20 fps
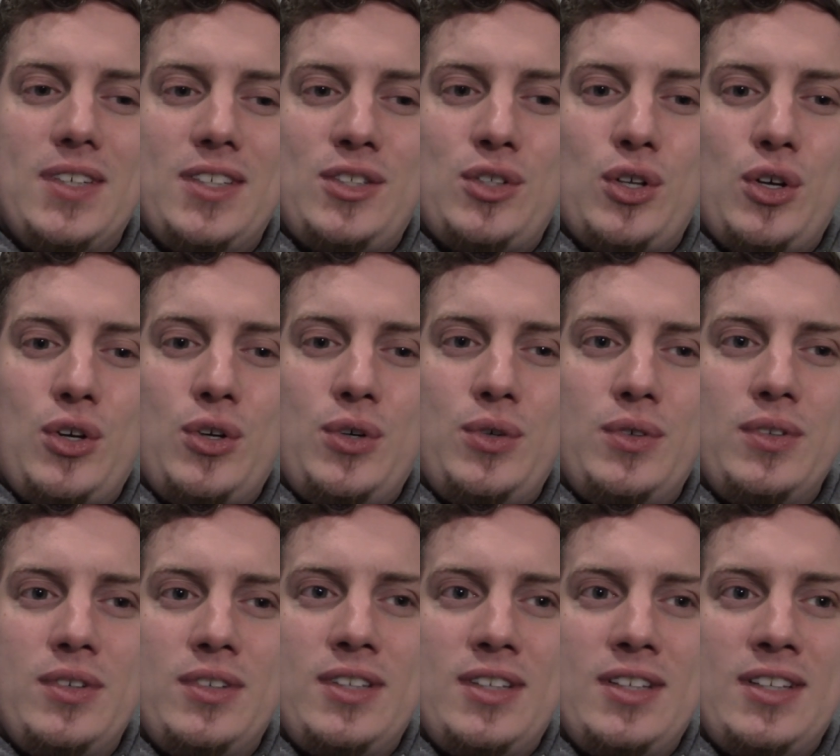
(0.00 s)

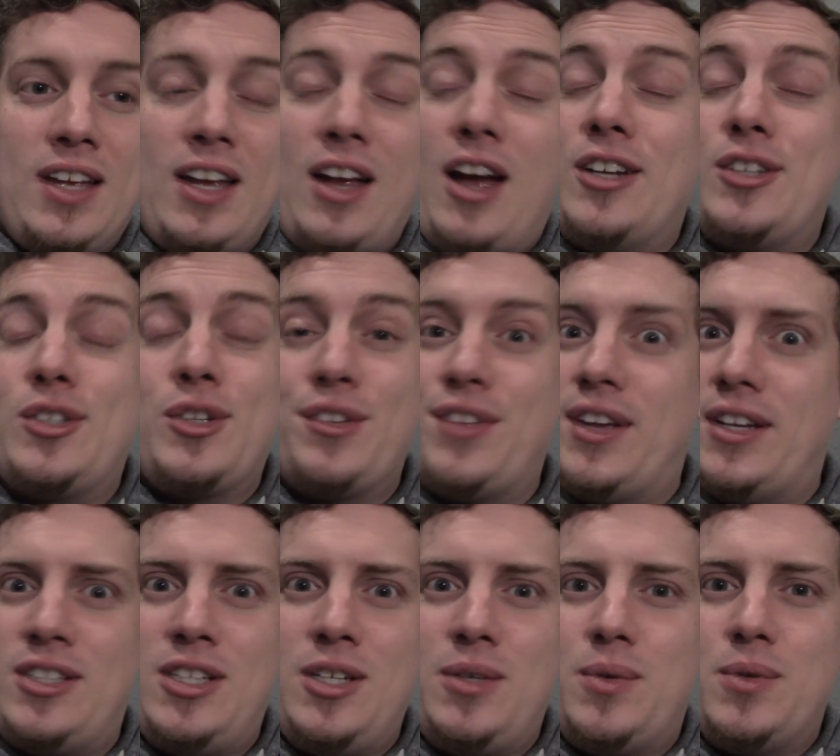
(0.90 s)
So I just thought
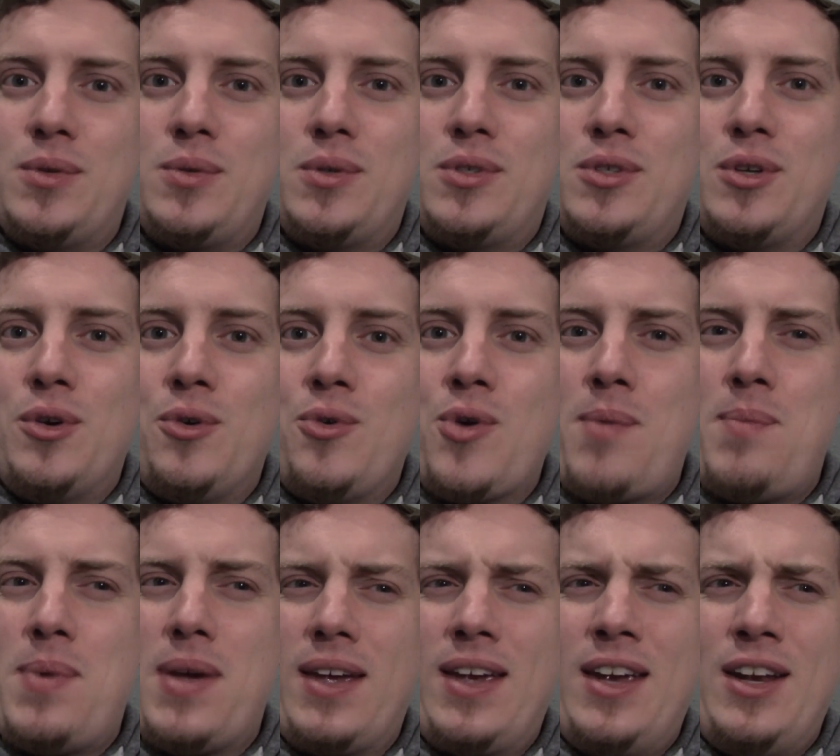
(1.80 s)
that sequence was so
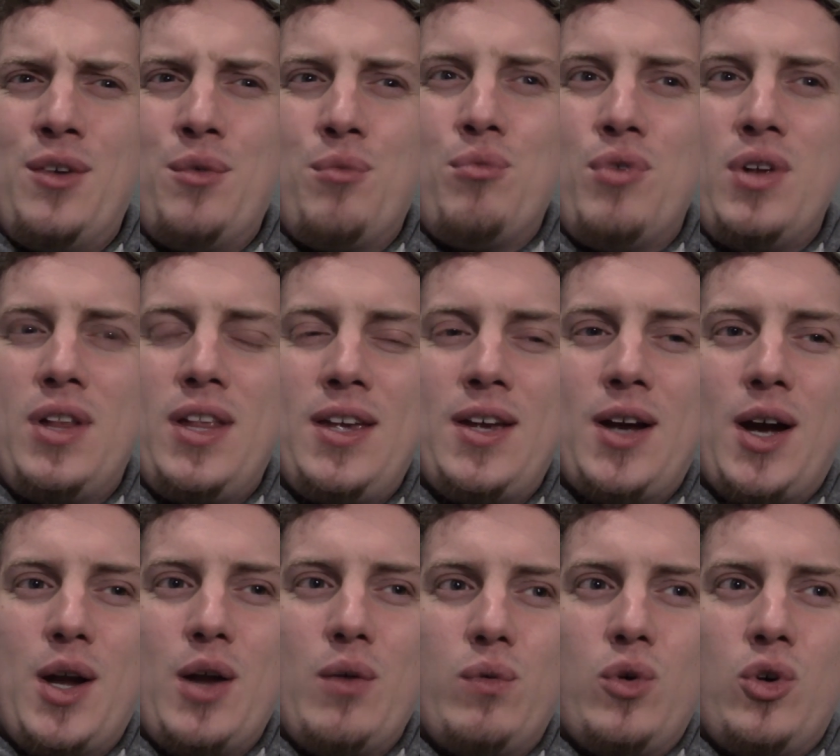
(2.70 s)
gripping in a really
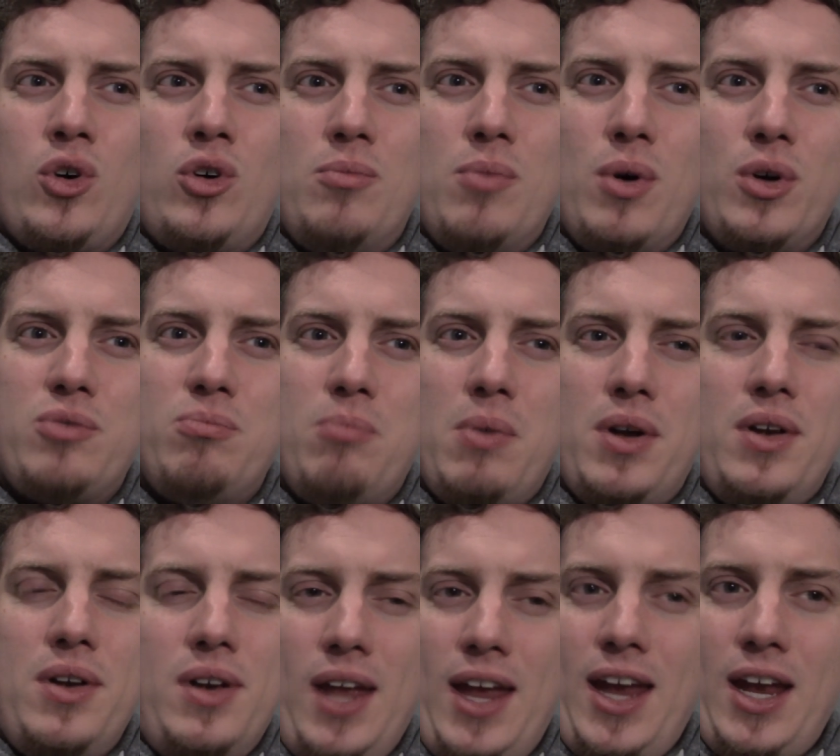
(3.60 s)
kind of almost
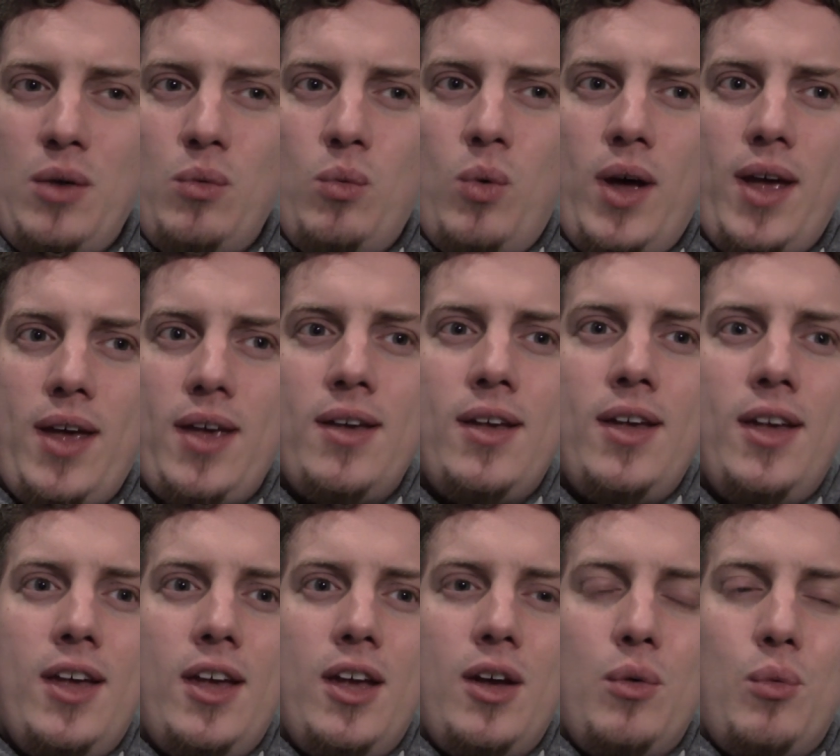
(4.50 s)
mundane way,
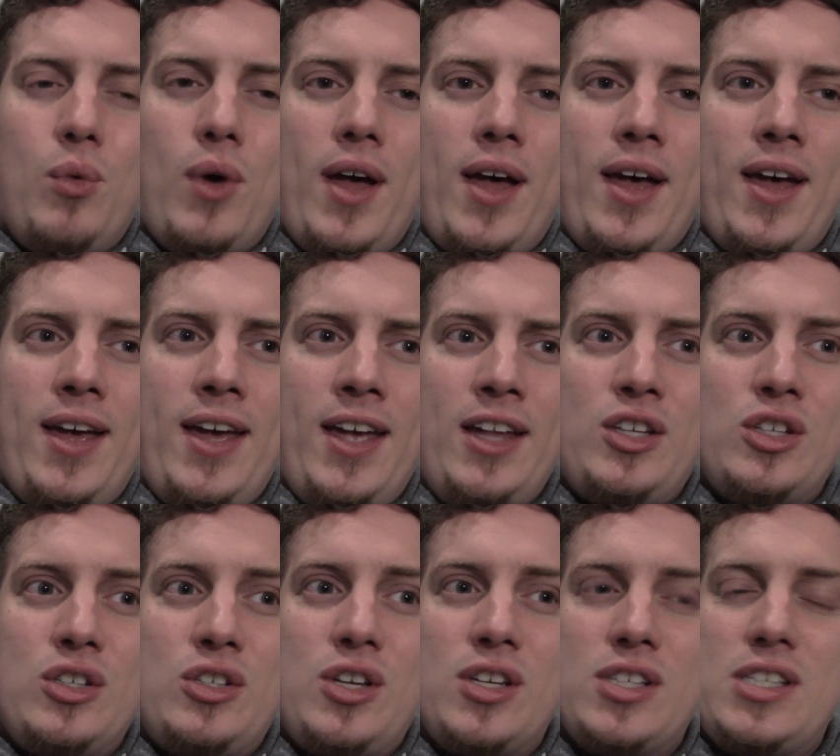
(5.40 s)
where it
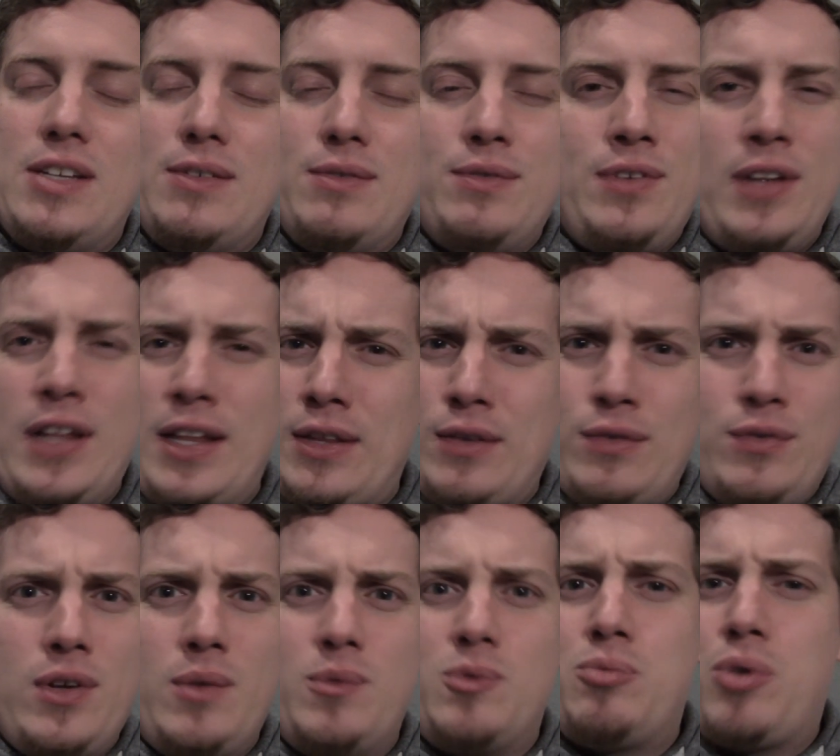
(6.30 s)
just doesn't even feel like the
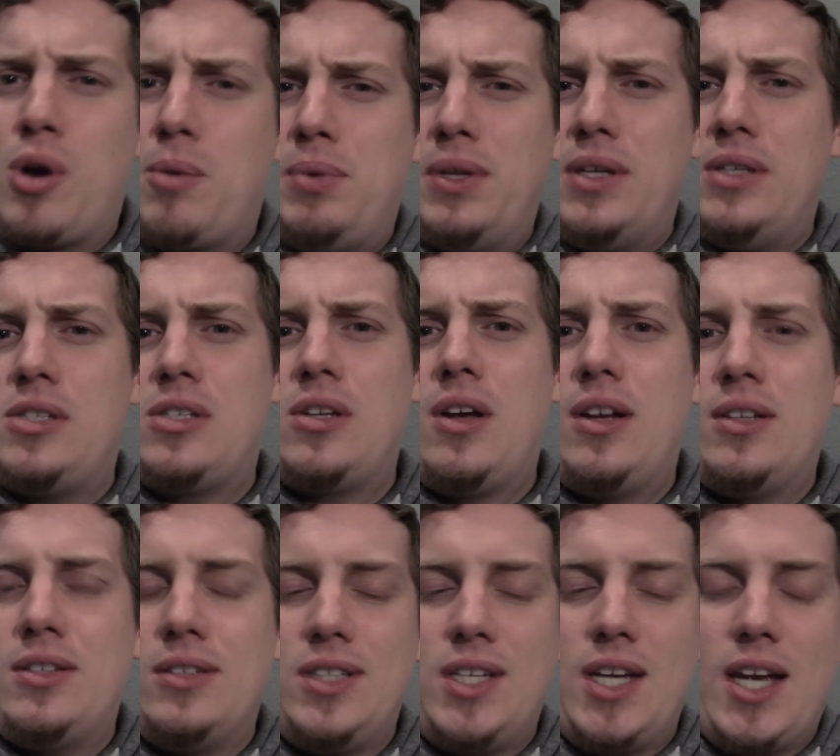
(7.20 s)
film's properly
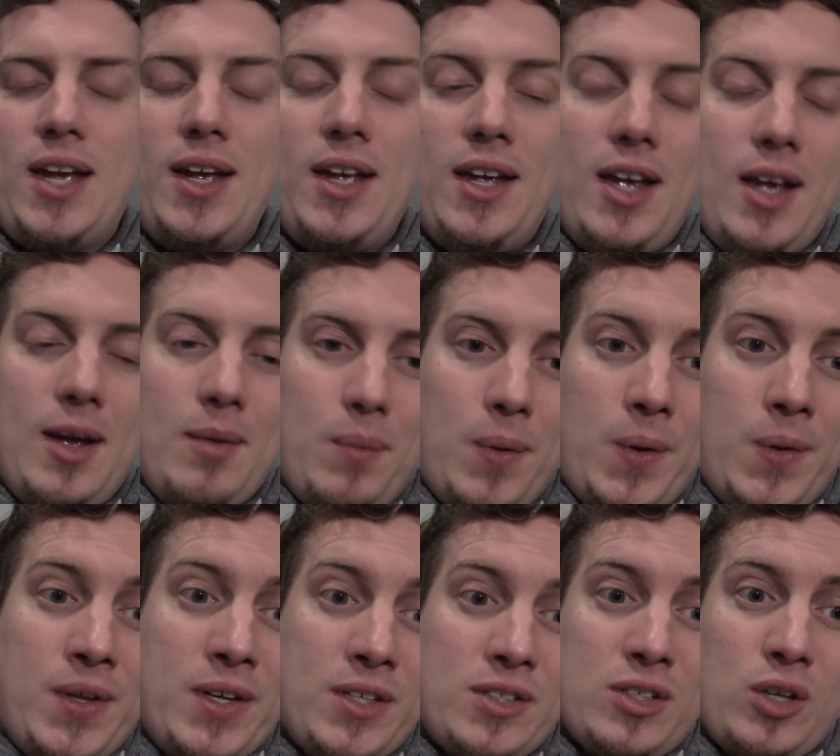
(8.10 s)
started yet.
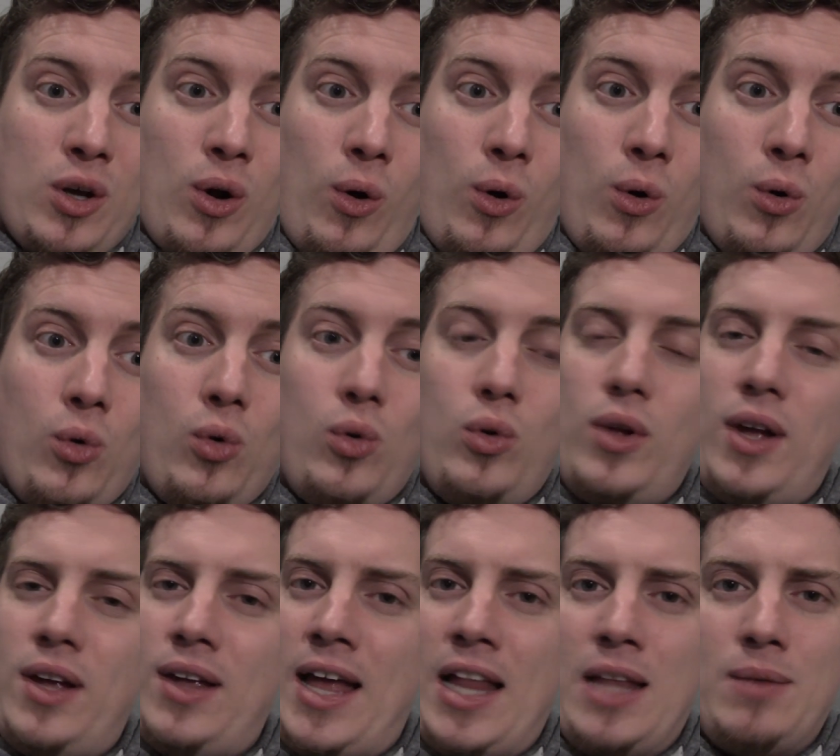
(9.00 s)
But this
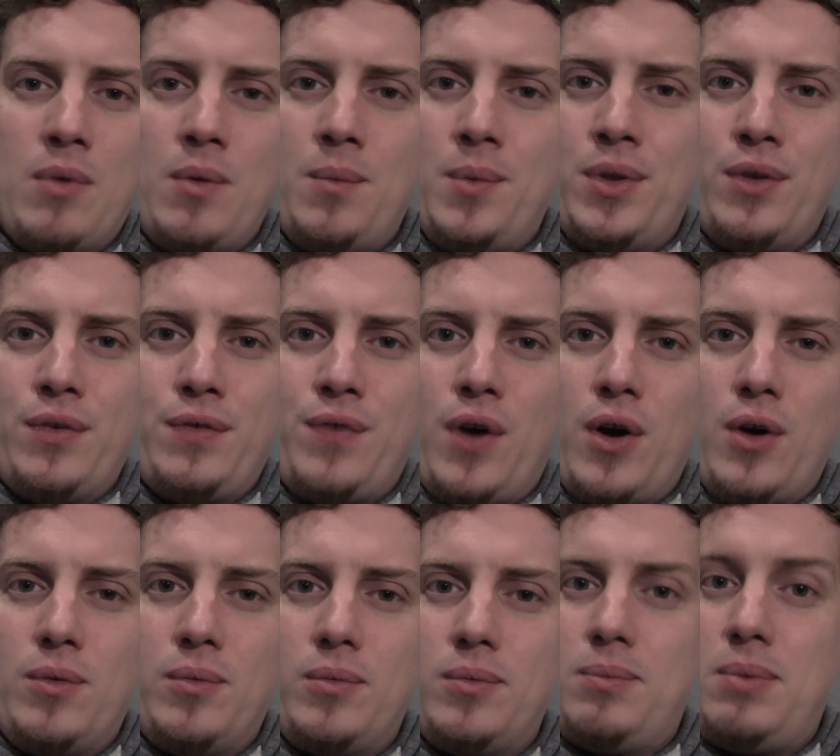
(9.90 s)
whole element with the
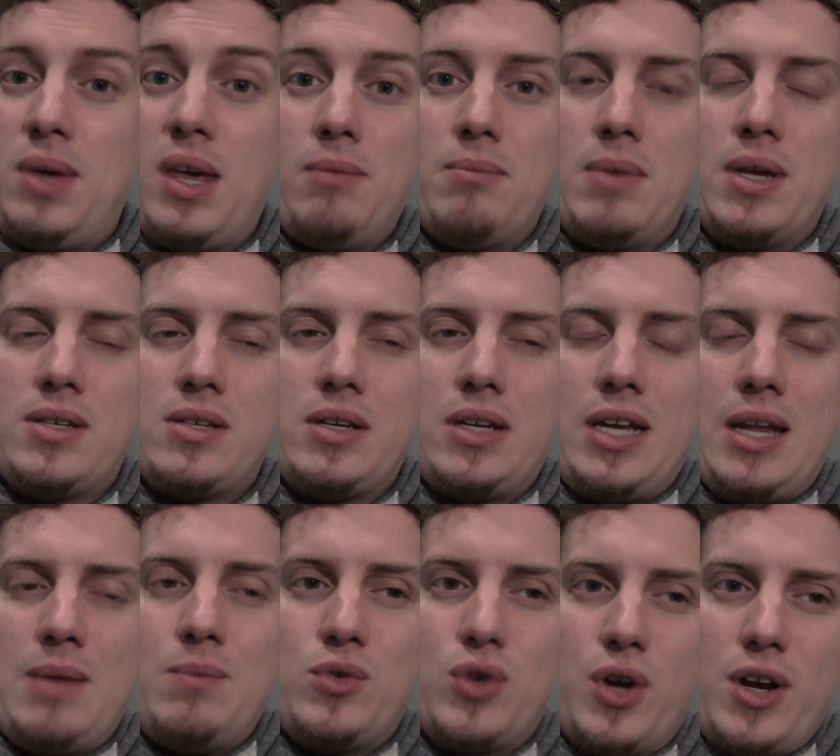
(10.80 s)
phone being missing
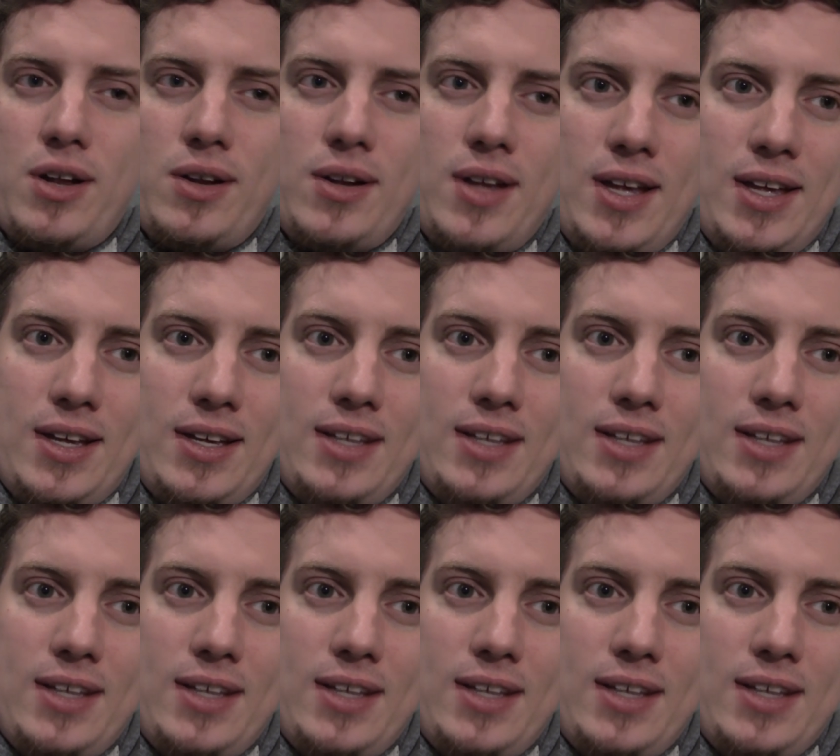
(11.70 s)
and him trying to